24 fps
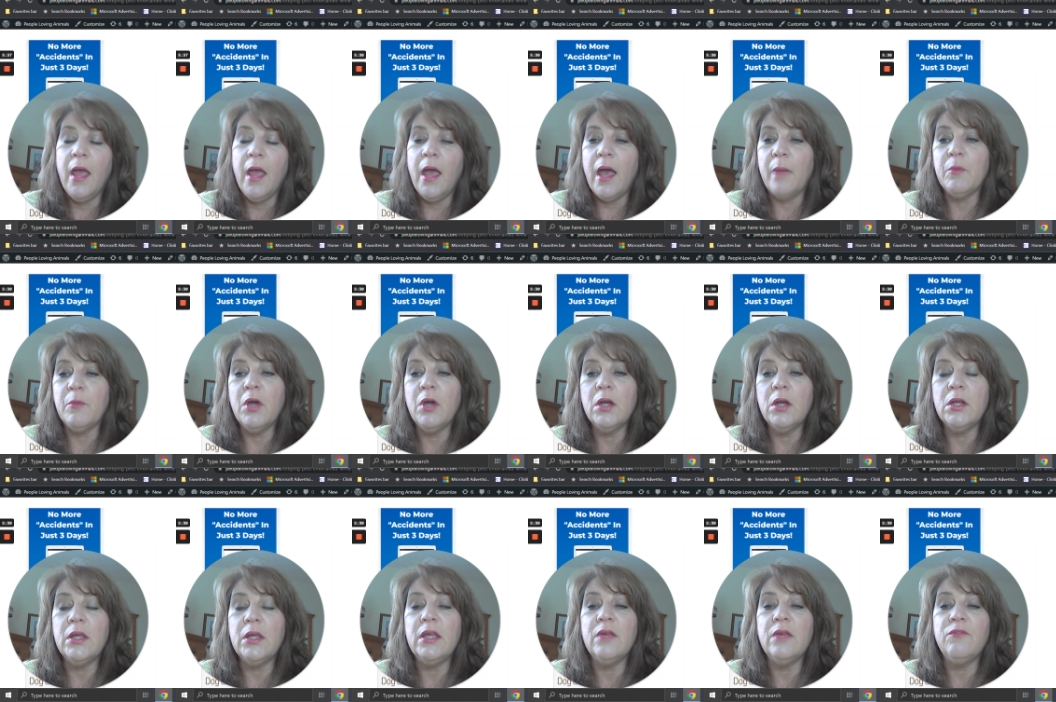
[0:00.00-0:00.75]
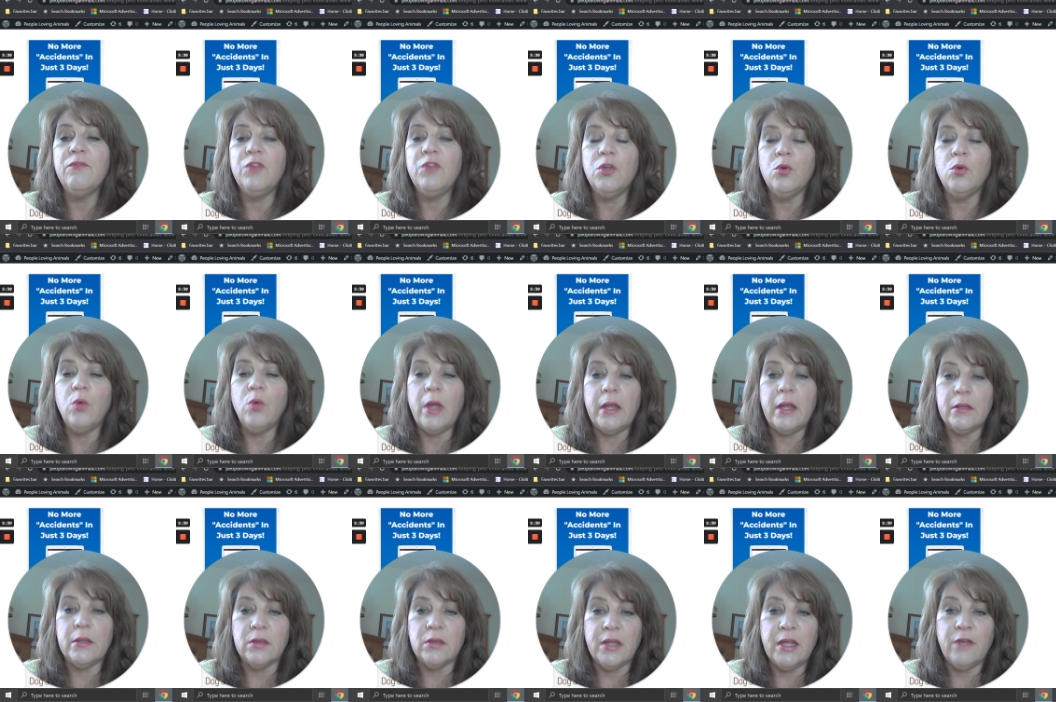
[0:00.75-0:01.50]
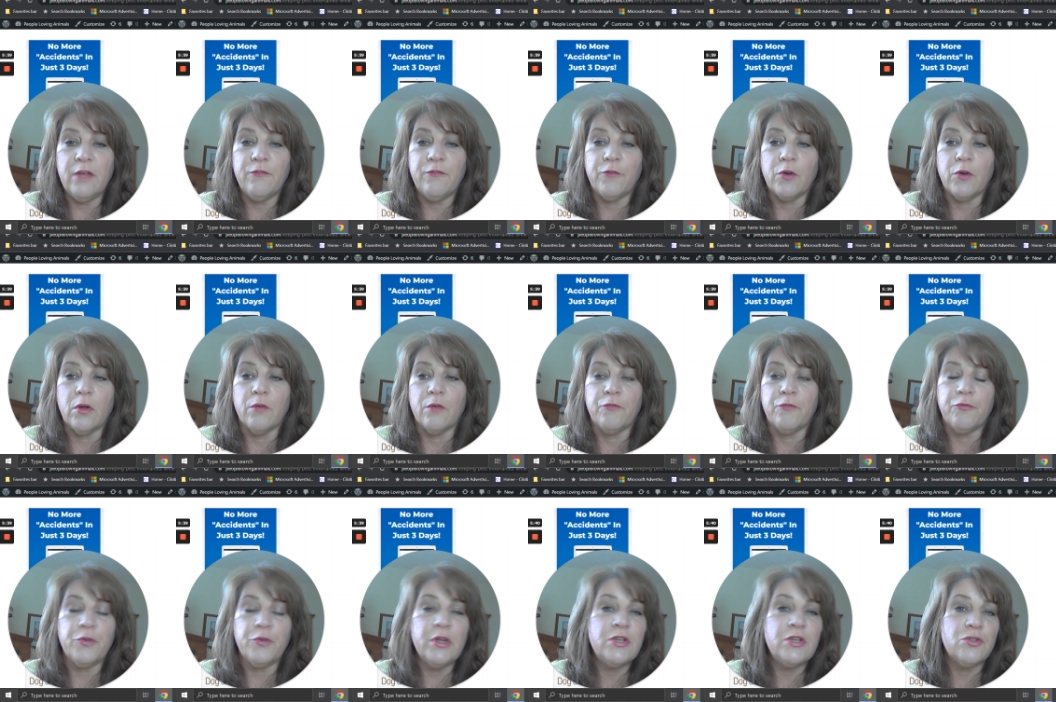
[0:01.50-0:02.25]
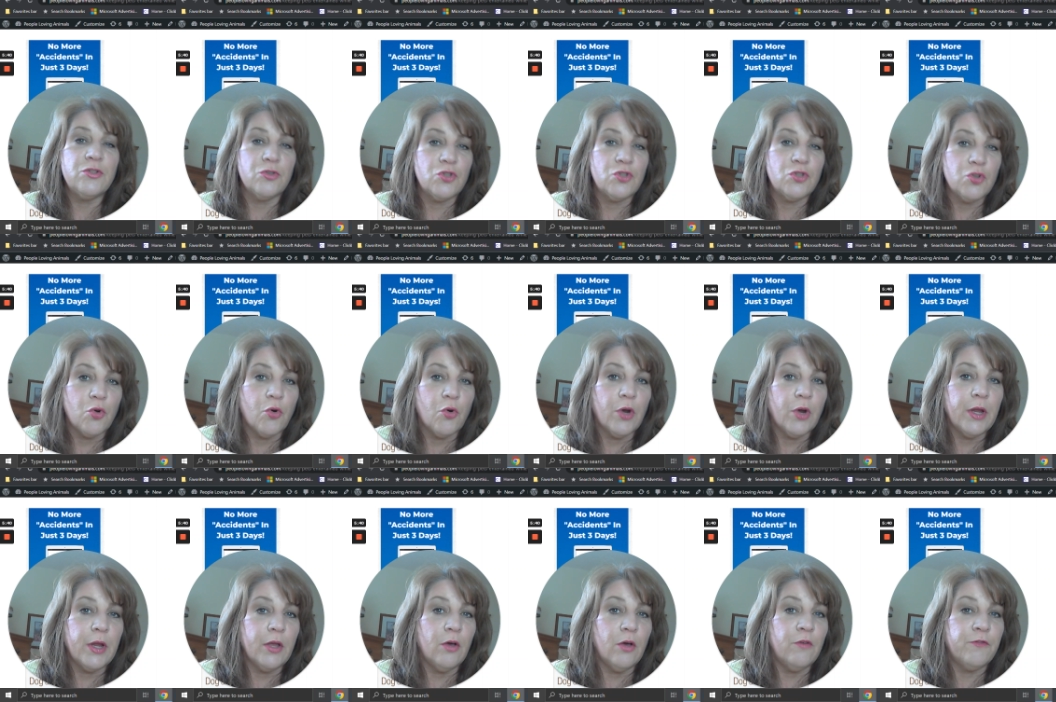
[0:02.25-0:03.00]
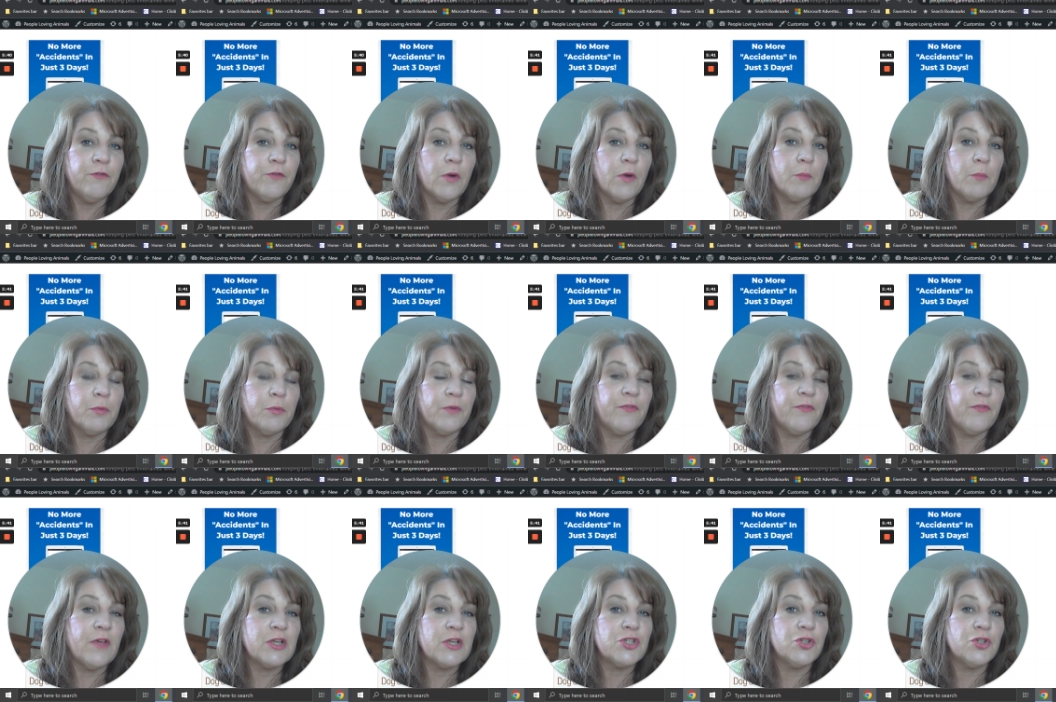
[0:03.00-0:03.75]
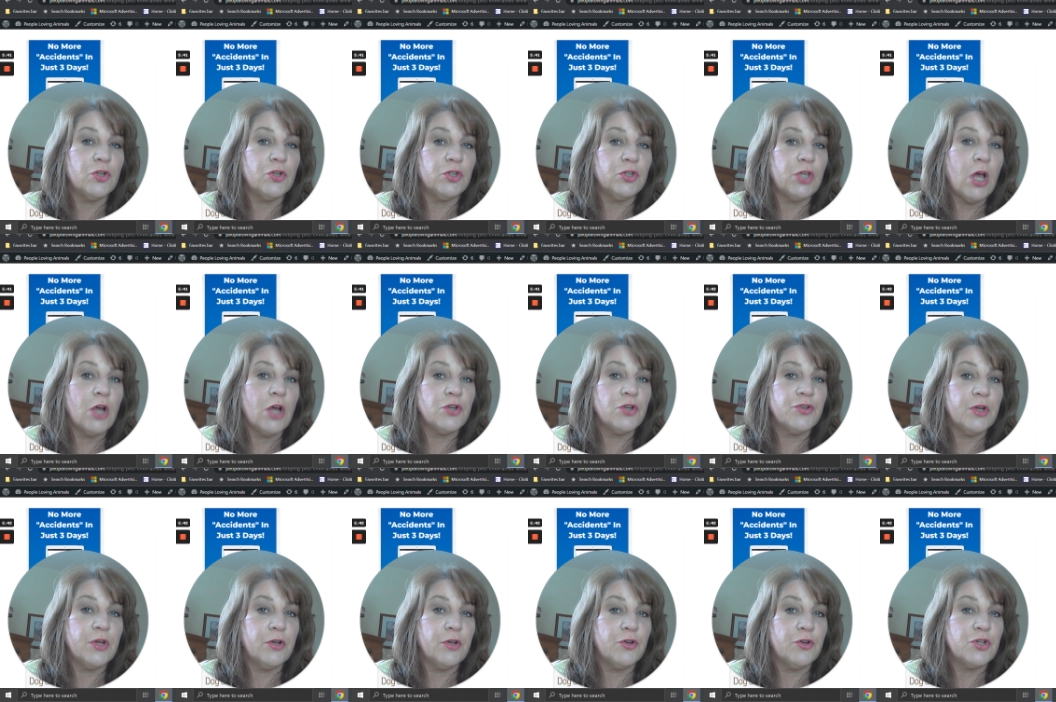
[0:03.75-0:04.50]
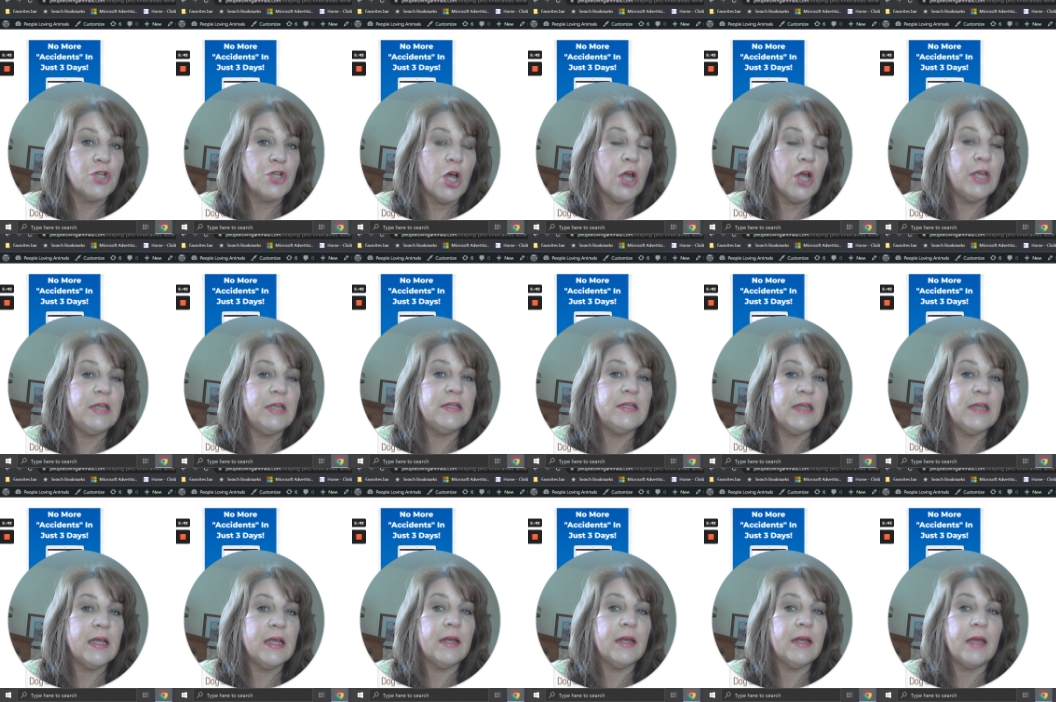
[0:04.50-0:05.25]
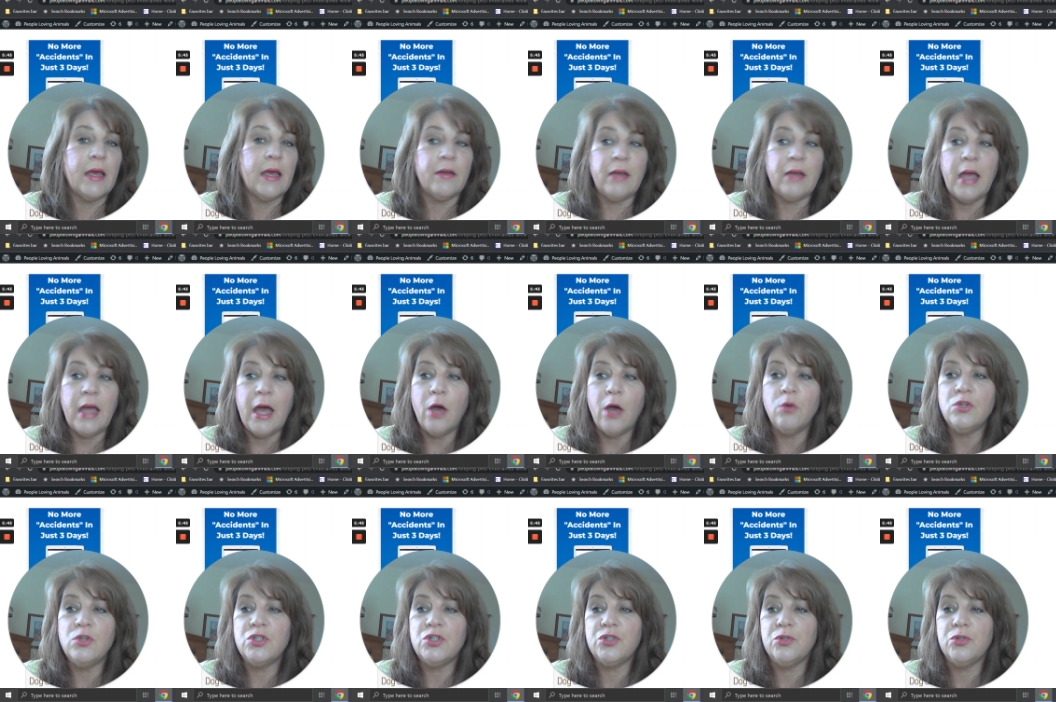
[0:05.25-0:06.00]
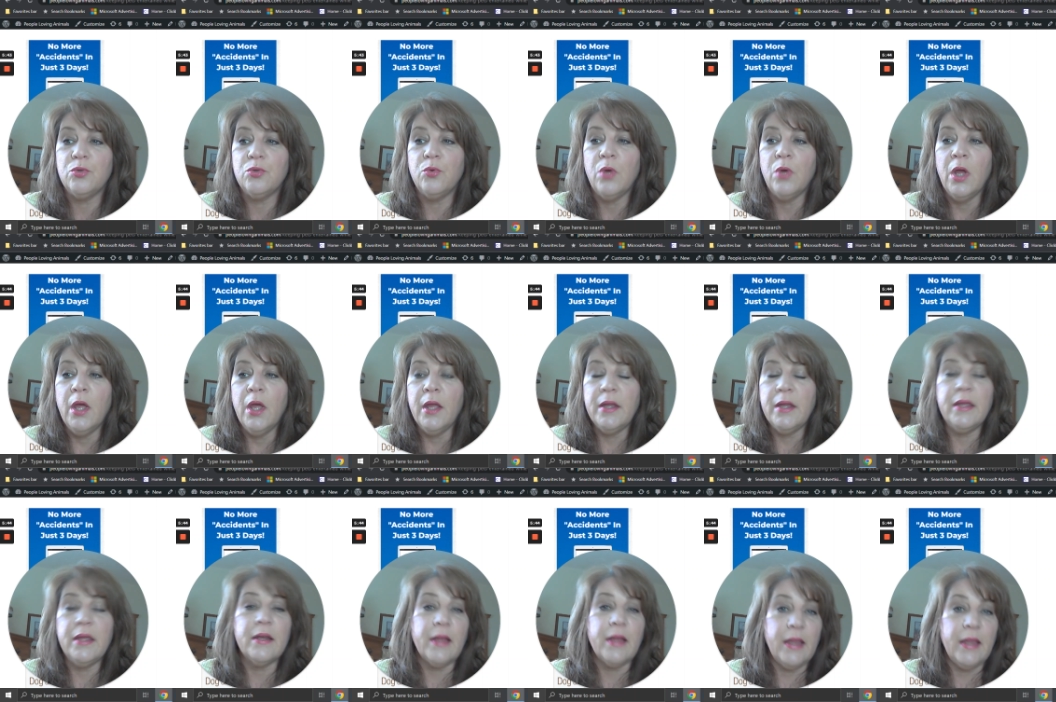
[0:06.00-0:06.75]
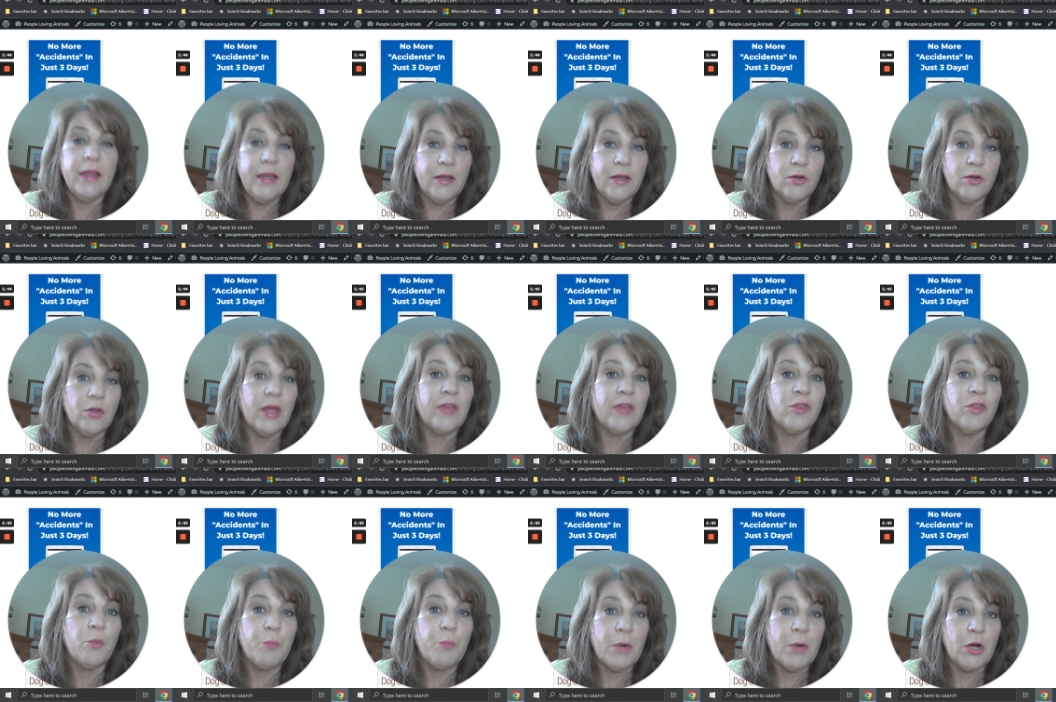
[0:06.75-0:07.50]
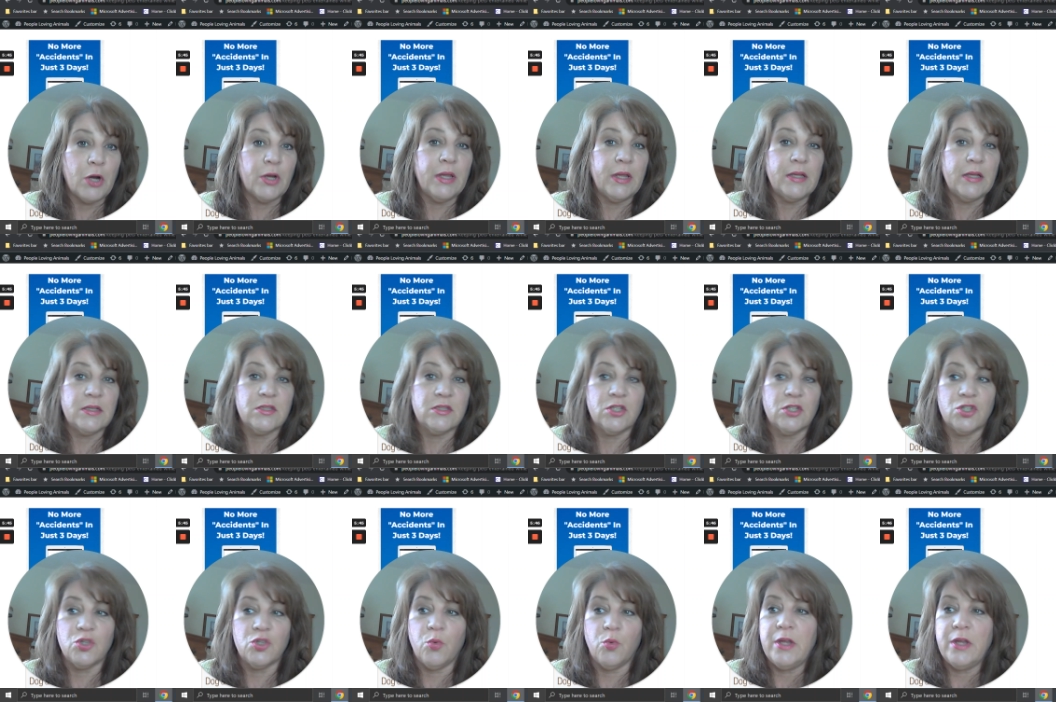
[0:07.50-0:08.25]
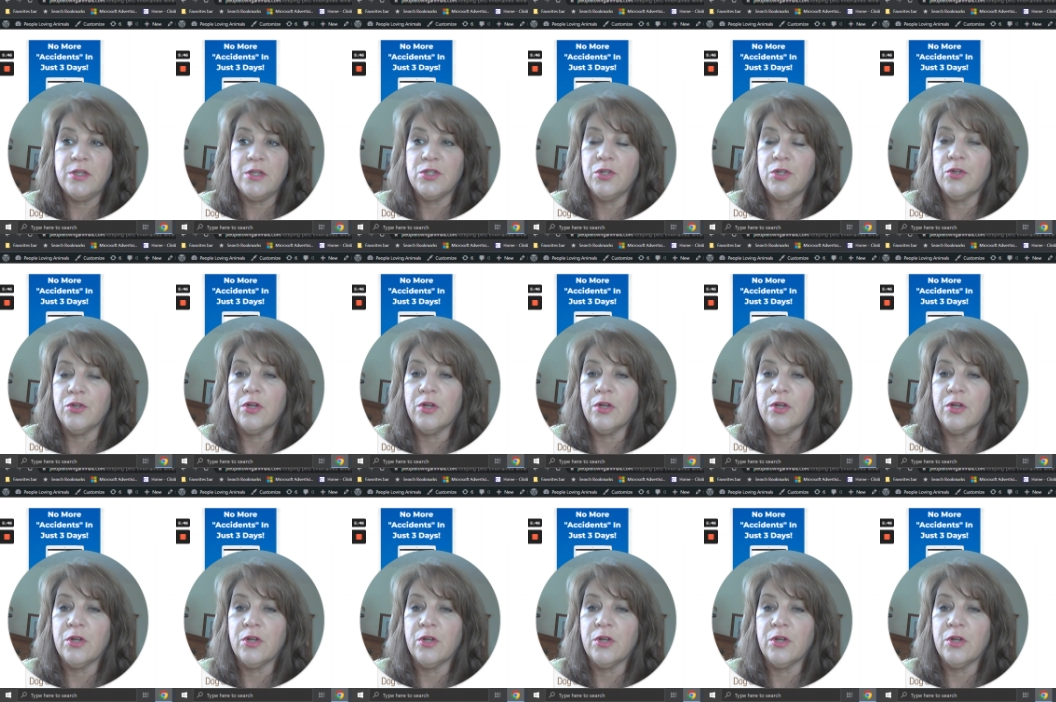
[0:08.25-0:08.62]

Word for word: I'm going to give you a link for a free tutorial from professional dog trainer Doggy Dan on how to get a handle on the barking situation.